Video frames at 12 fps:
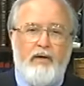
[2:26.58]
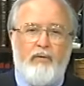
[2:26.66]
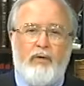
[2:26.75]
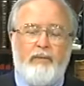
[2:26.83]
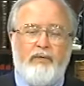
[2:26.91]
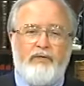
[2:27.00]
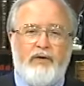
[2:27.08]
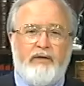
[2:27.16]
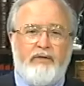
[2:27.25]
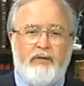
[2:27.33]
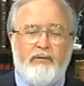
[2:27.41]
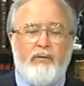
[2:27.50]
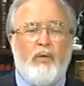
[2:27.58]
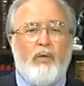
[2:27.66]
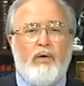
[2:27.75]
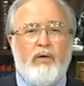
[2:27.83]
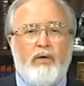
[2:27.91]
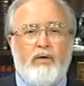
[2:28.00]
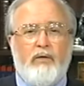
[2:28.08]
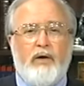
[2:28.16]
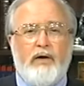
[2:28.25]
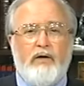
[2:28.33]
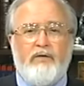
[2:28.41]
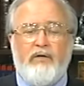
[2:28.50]
represents the four
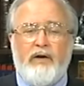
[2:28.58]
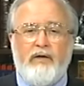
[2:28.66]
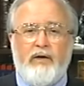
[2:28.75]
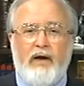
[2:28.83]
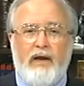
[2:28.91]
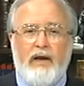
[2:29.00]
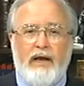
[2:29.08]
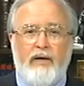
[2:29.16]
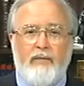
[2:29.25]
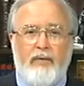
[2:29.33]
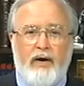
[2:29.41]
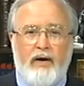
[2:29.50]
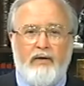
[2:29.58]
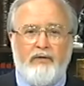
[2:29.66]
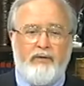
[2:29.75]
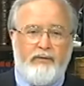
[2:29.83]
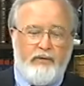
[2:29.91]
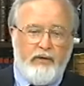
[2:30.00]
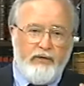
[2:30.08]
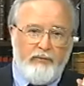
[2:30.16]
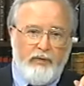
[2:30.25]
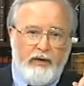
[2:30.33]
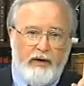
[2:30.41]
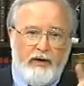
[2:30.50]
great Gentile empires. The
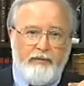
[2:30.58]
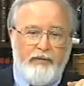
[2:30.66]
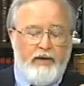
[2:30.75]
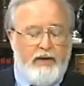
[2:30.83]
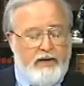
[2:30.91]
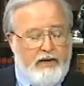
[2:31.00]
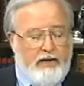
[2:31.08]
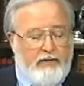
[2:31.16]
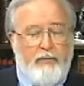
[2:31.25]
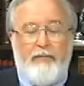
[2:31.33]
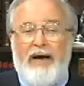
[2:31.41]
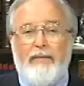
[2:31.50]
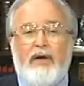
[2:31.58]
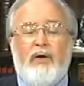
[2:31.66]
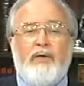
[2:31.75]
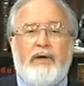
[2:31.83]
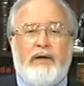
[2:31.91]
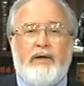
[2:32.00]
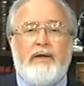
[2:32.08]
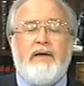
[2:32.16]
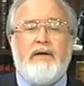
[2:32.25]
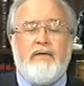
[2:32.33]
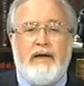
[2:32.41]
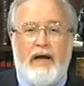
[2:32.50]
first being the Babylonian
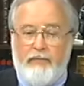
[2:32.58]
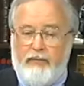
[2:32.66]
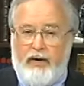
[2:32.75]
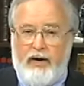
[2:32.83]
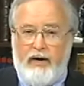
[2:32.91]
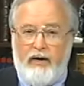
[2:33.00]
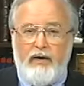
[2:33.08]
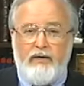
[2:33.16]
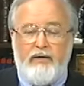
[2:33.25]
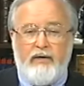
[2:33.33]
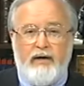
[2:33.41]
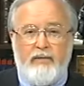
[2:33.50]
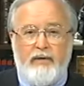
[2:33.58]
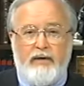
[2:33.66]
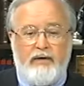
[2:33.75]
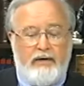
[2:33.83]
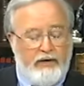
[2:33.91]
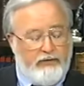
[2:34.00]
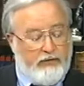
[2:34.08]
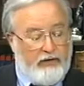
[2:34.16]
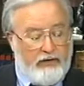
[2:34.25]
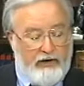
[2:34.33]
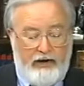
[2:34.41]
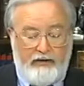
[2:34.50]
Empire under Nebuchadnezzar.
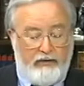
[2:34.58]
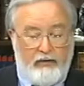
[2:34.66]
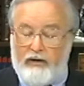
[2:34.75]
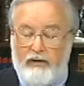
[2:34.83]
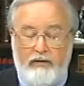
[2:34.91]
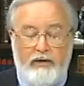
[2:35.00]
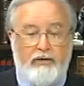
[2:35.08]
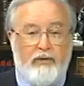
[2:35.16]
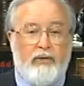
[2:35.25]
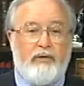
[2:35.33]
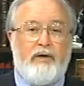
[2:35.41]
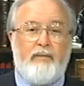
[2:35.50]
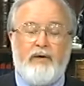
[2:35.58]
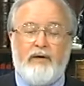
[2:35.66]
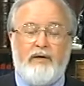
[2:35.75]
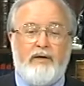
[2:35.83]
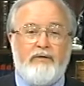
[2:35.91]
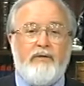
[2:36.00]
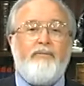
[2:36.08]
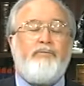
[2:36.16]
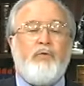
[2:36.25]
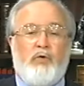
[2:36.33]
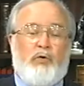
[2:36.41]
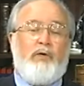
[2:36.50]
And Daniel clearly told Nebuchadnezzar,
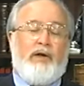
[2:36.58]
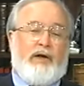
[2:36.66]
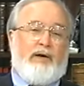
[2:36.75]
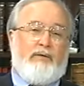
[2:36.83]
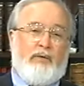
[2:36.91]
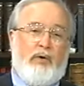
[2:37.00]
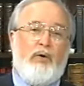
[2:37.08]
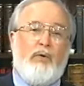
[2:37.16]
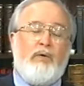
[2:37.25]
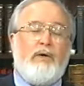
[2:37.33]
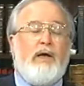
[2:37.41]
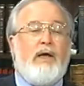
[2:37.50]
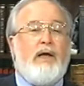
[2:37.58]
you're the head of gold.